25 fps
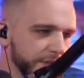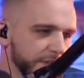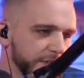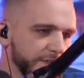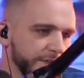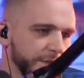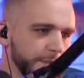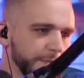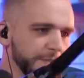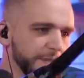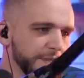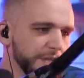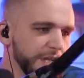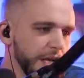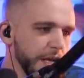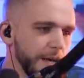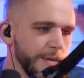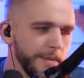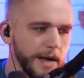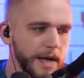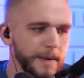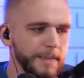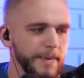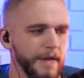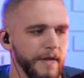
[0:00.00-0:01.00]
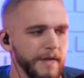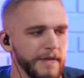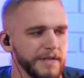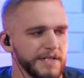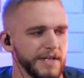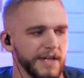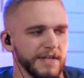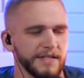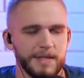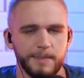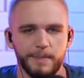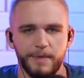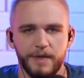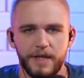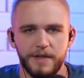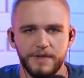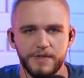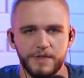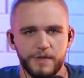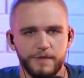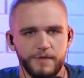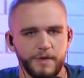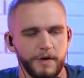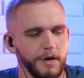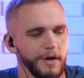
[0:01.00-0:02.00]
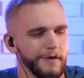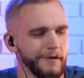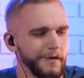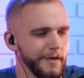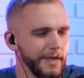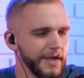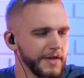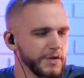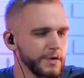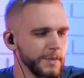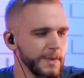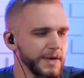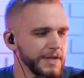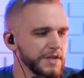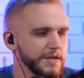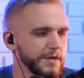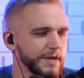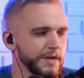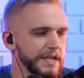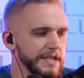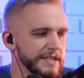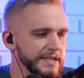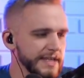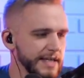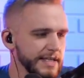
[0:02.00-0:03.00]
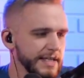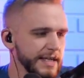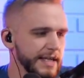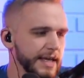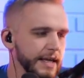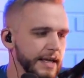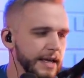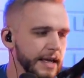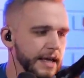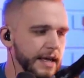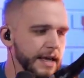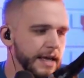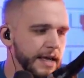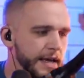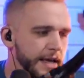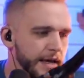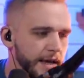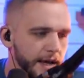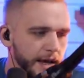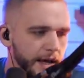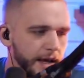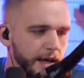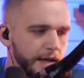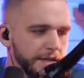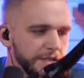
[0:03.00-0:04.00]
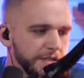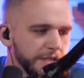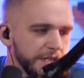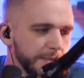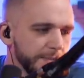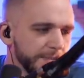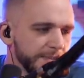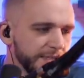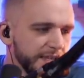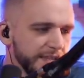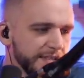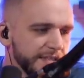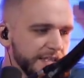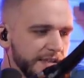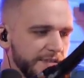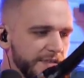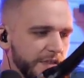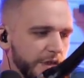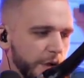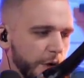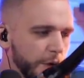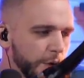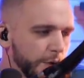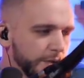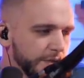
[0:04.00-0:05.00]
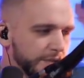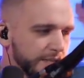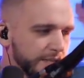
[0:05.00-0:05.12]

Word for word: is from Jim. I apologize that I'm looking so far over. That's where my screen's at today. Uh, Jim says, if the old